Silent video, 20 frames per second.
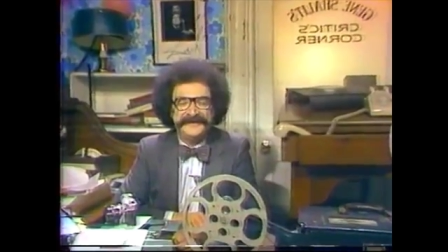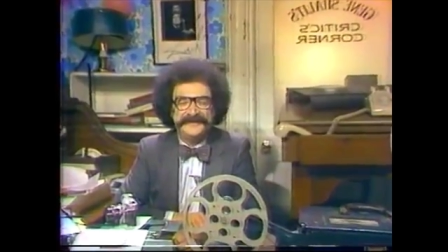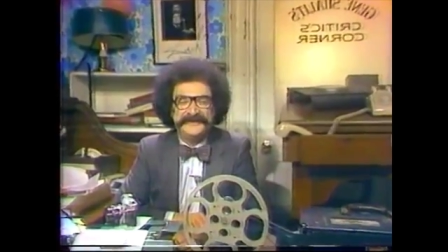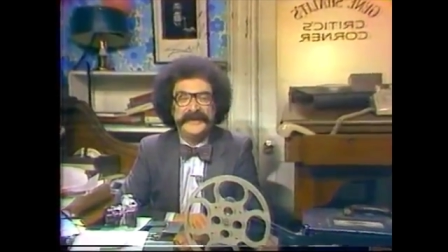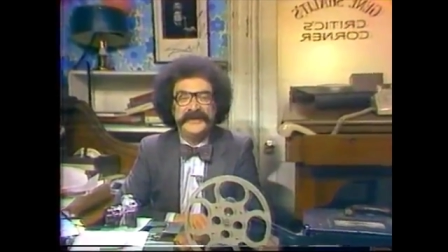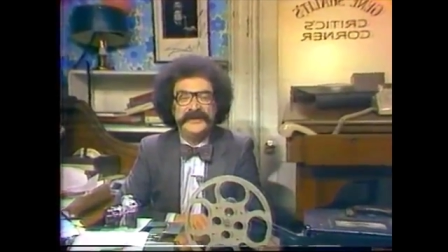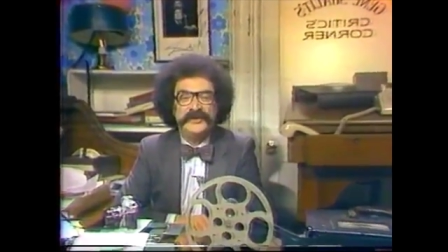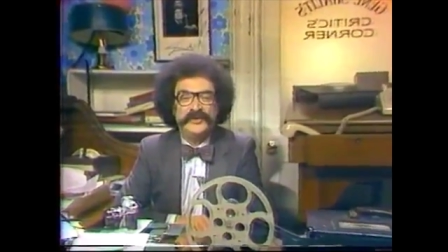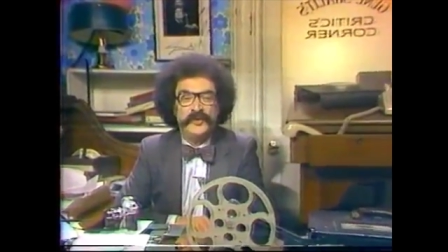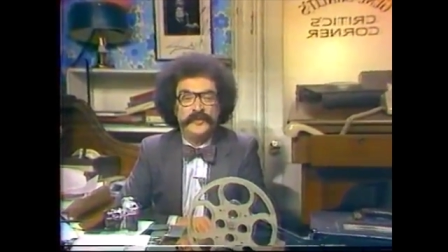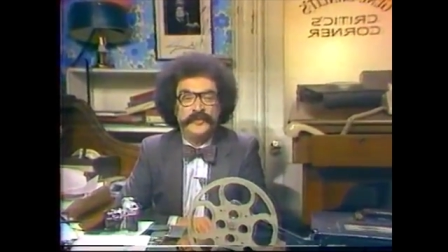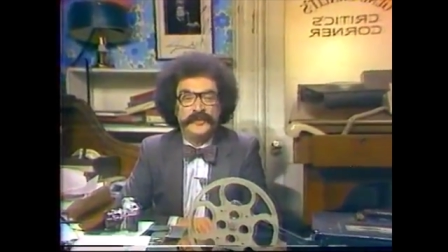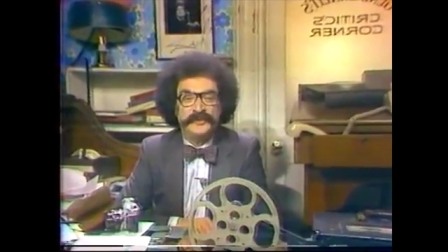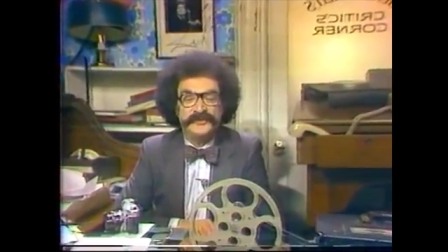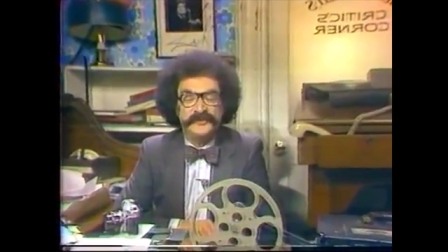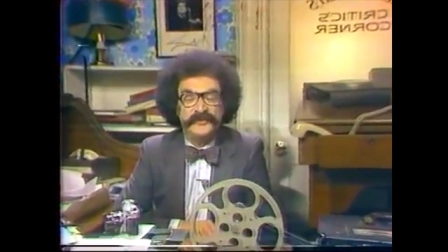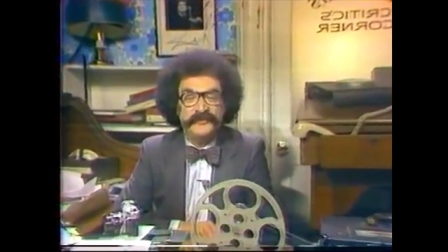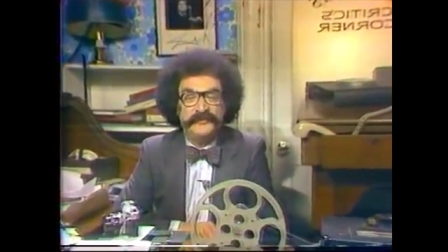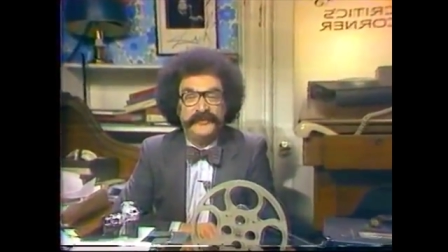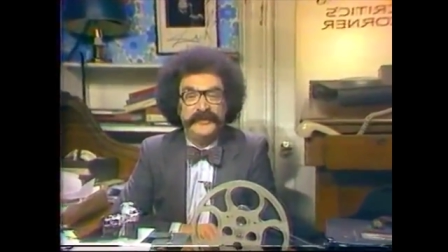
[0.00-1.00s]
Stanley
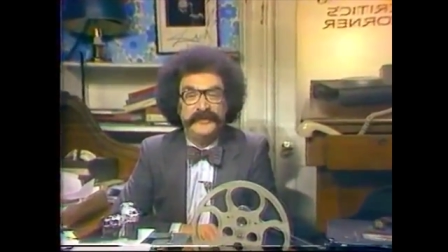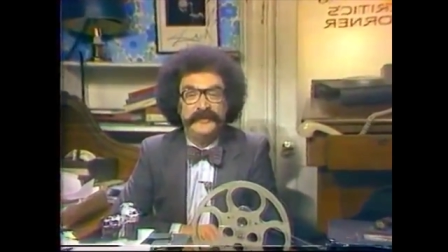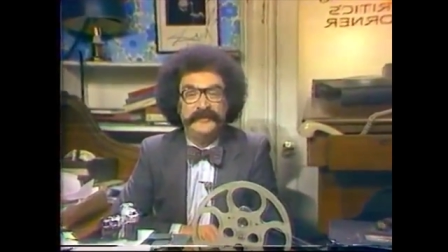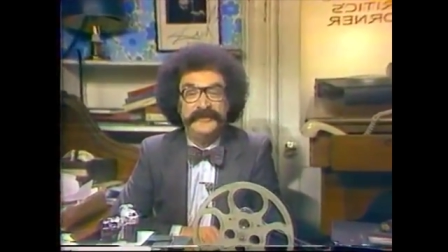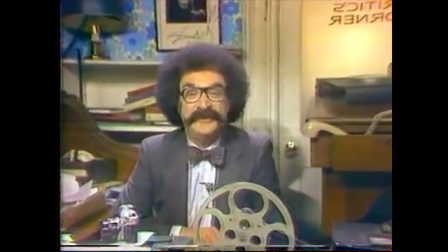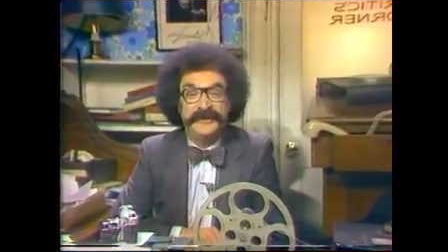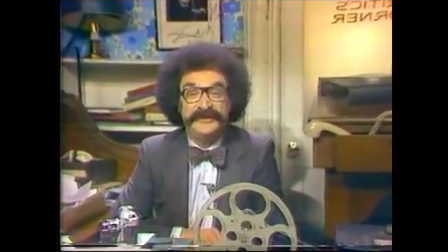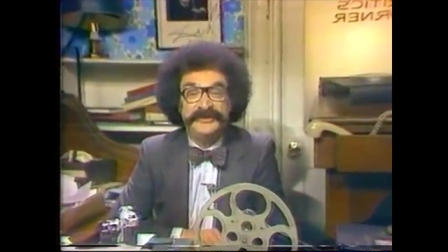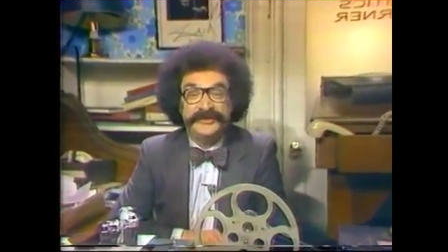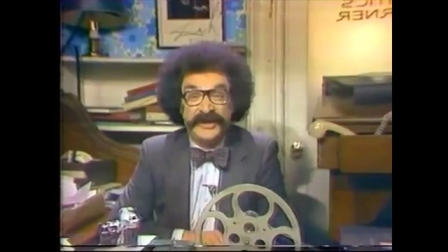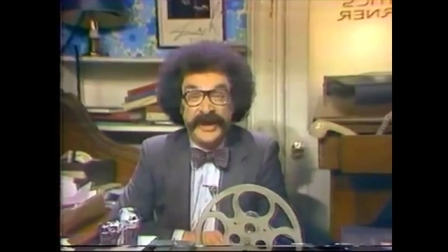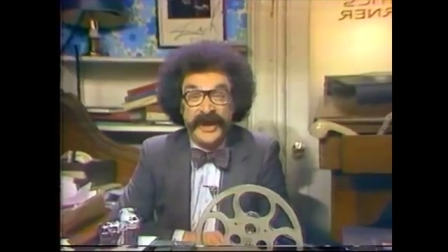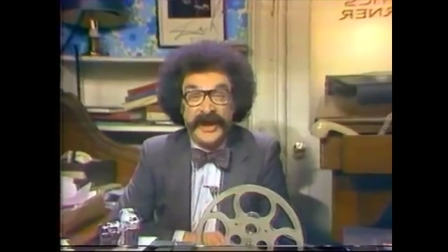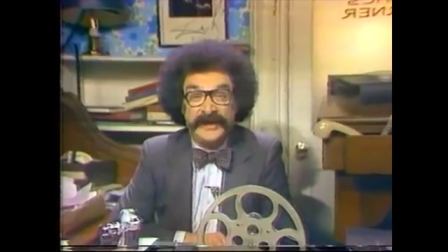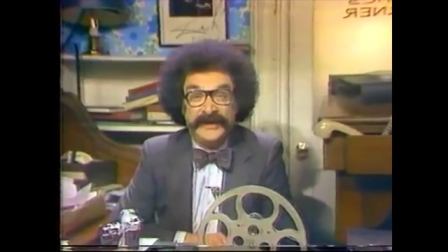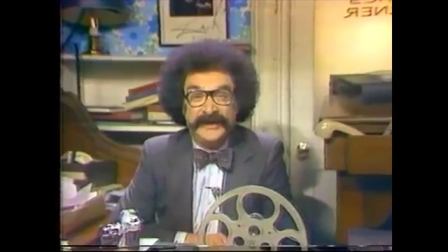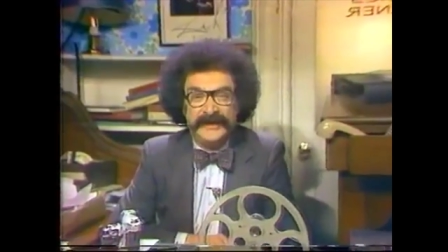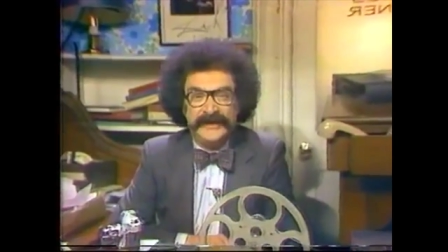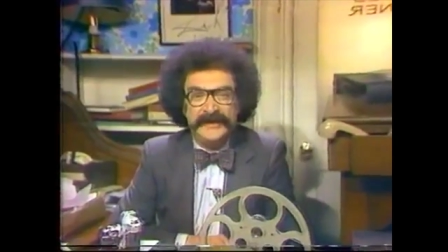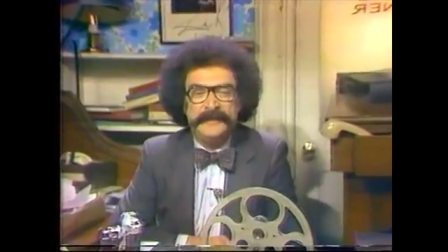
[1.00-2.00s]
Kubrick's new film, The
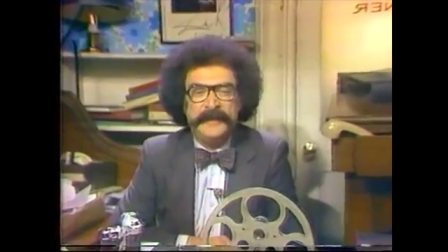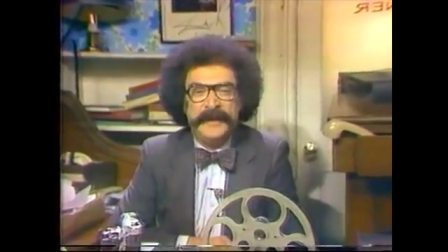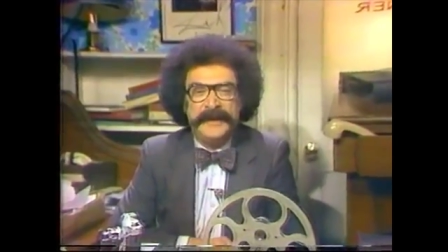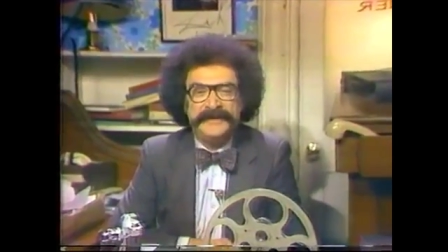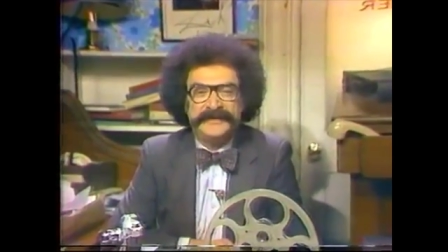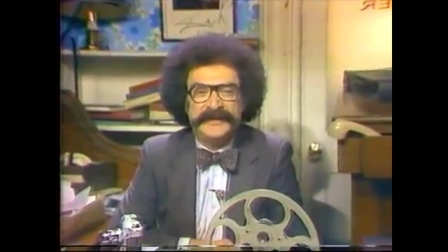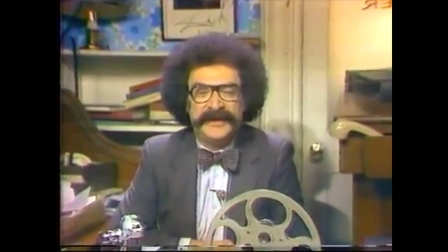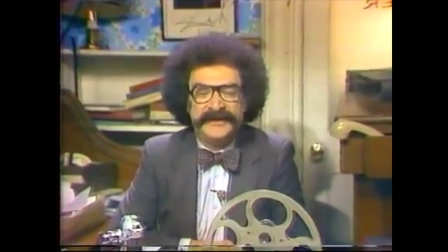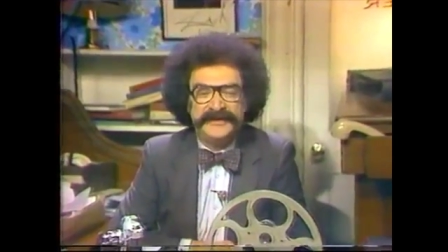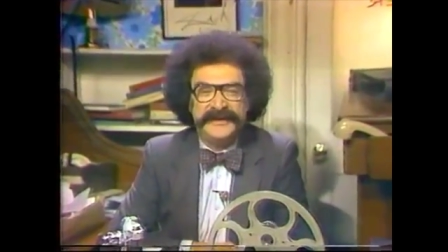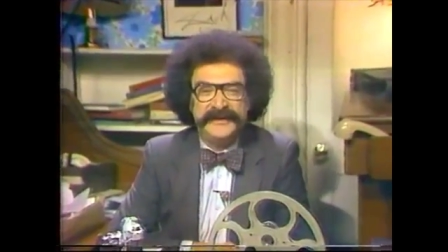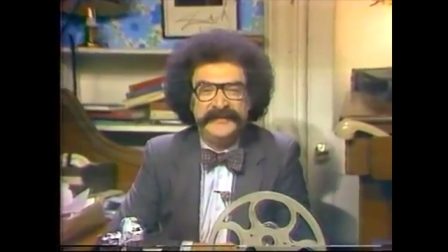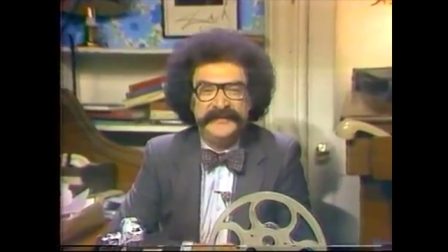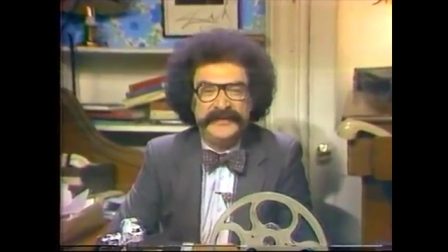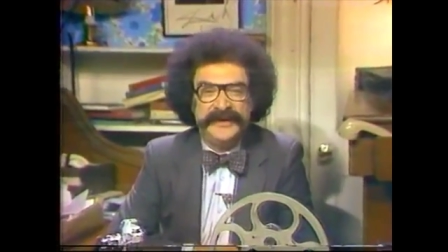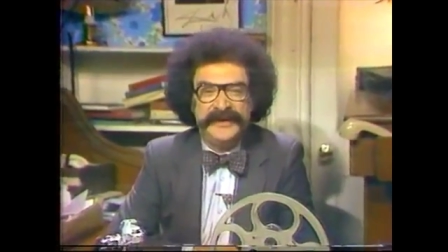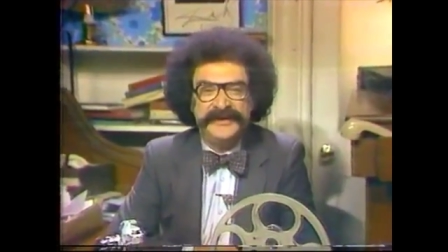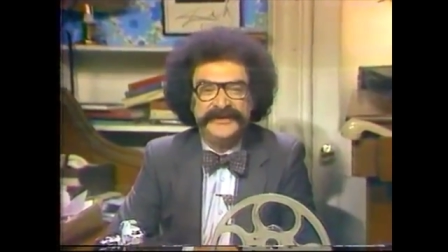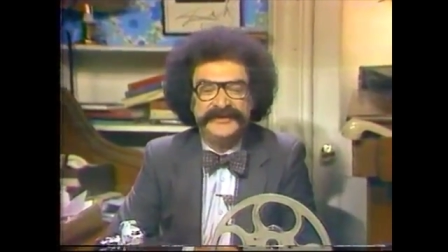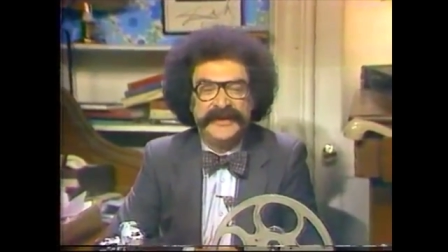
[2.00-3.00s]
Shining, based on
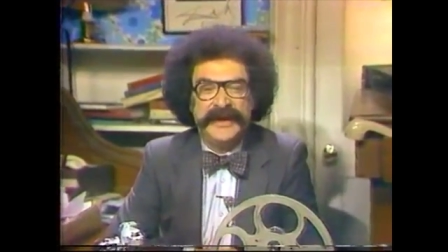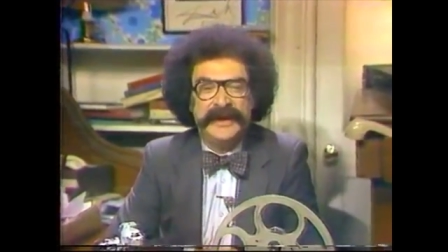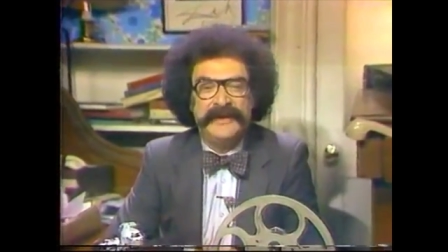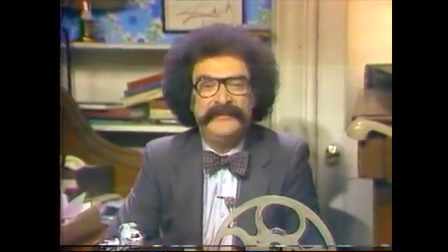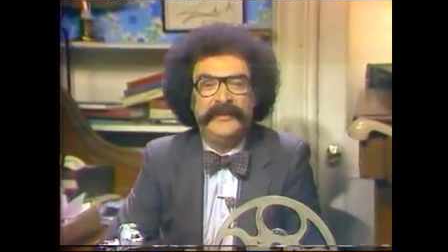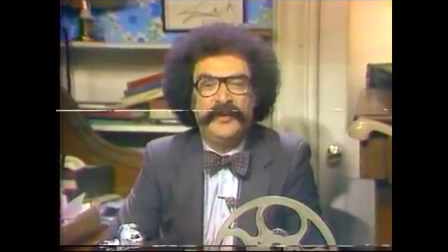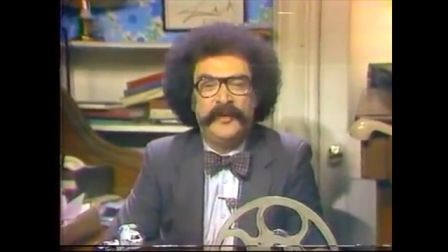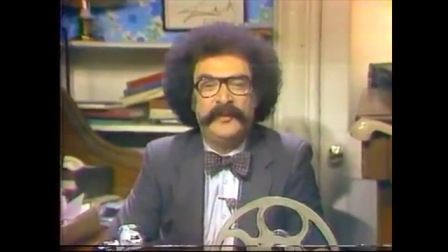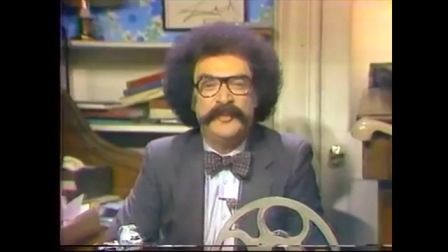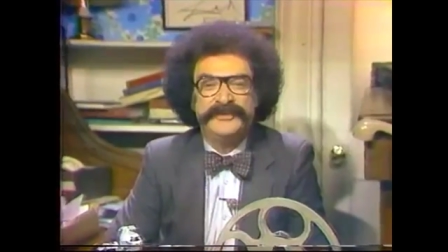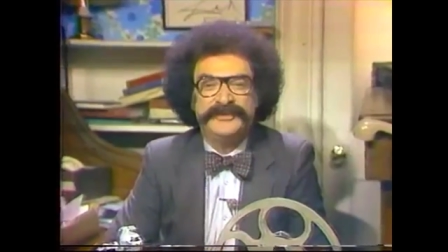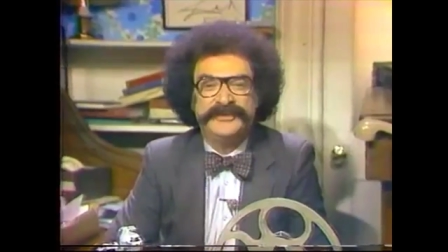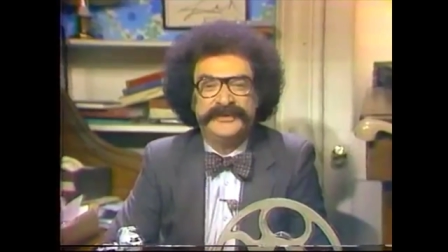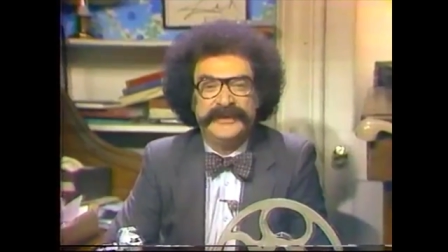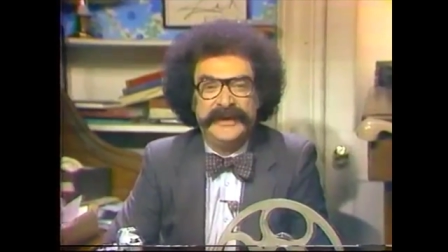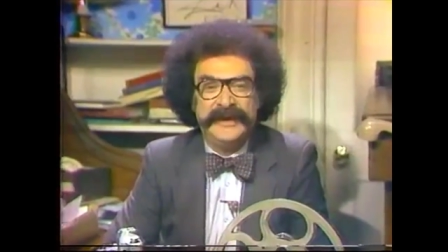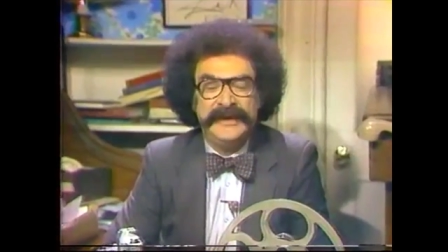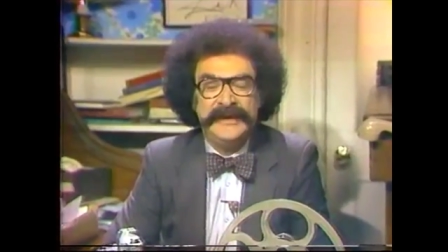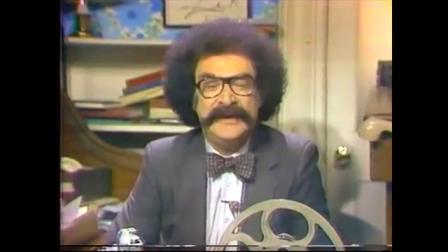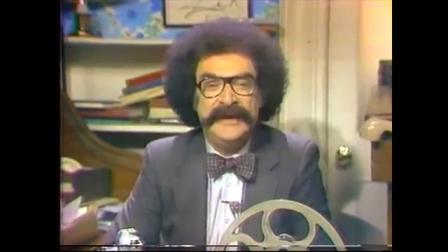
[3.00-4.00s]
Stephen King's novel, opens
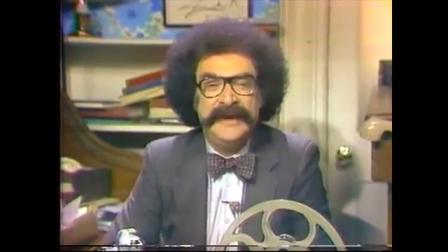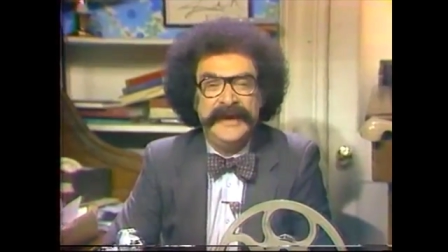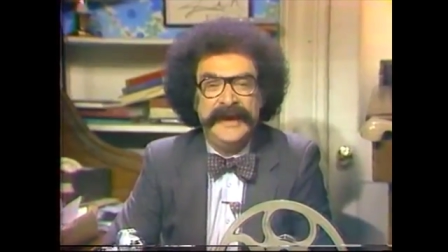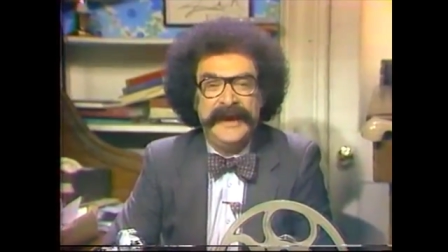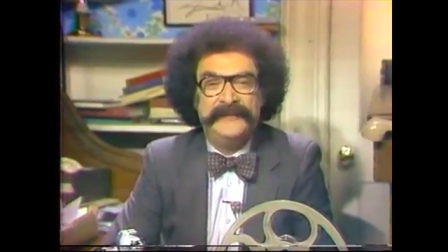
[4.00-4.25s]
today.